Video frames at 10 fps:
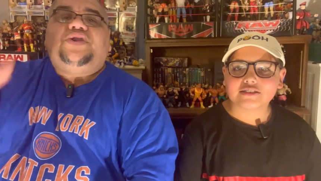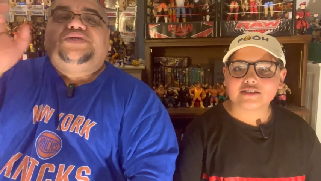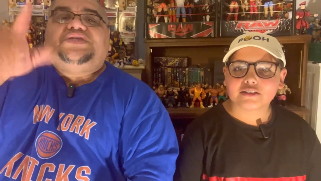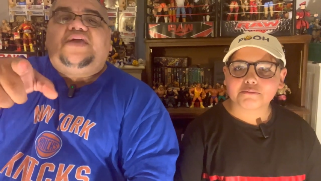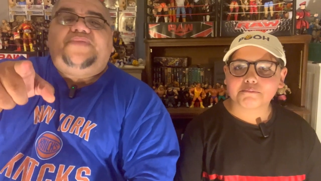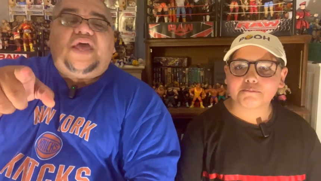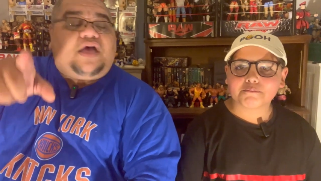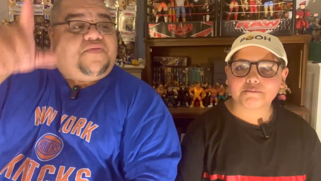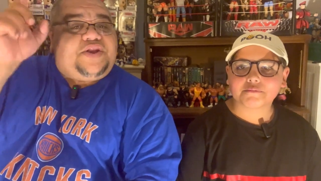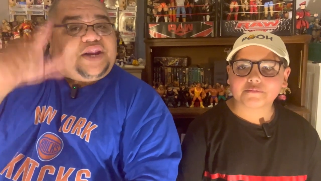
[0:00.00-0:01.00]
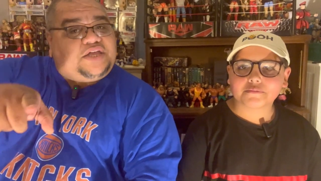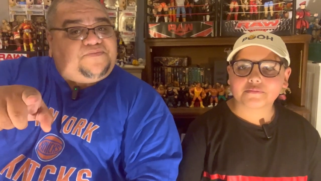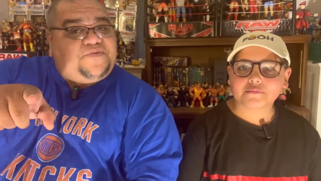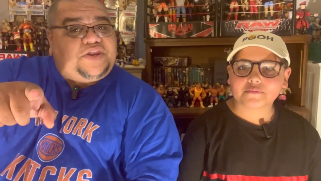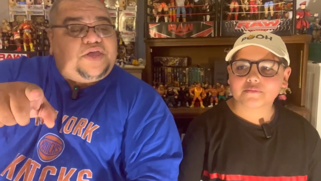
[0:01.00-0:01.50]
Speaker 1: going to save that on the
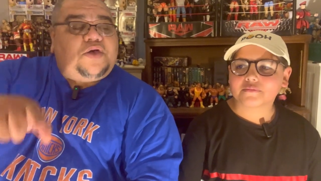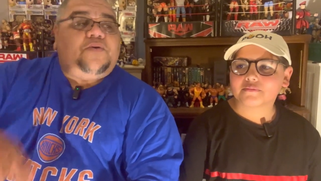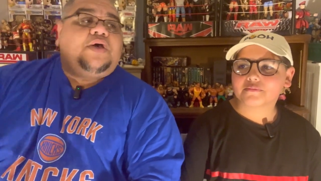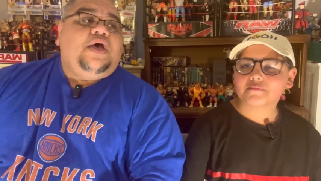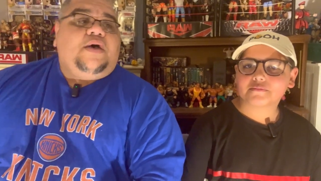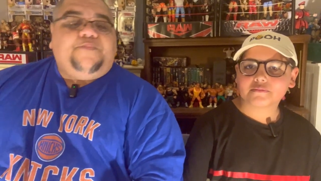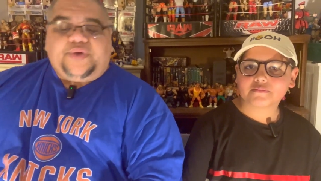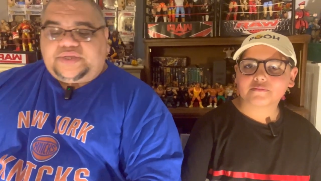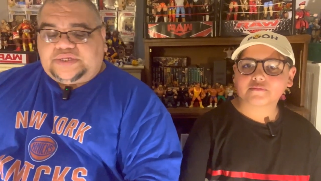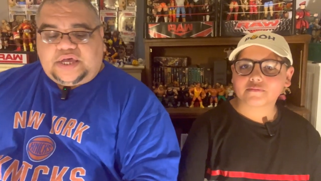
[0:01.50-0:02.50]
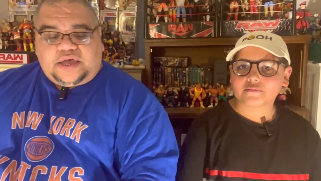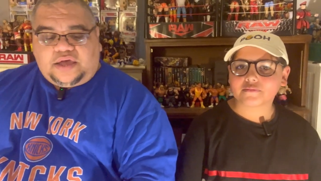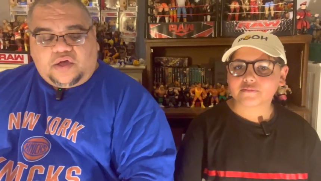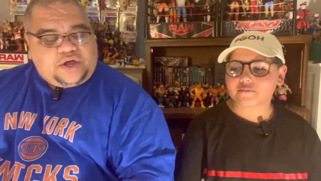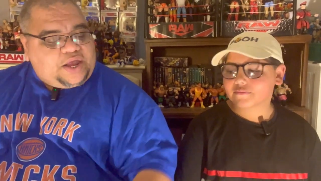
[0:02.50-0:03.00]
next video. But,
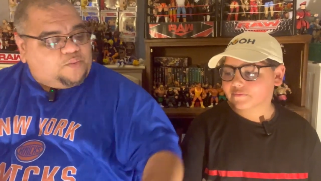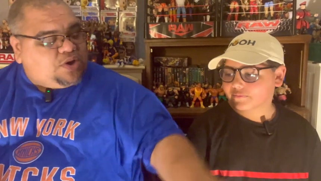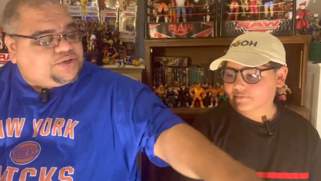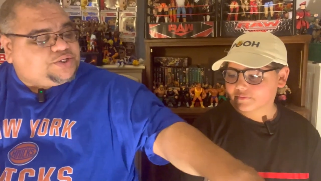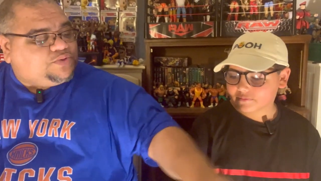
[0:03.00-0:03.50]
uh, okay, why don't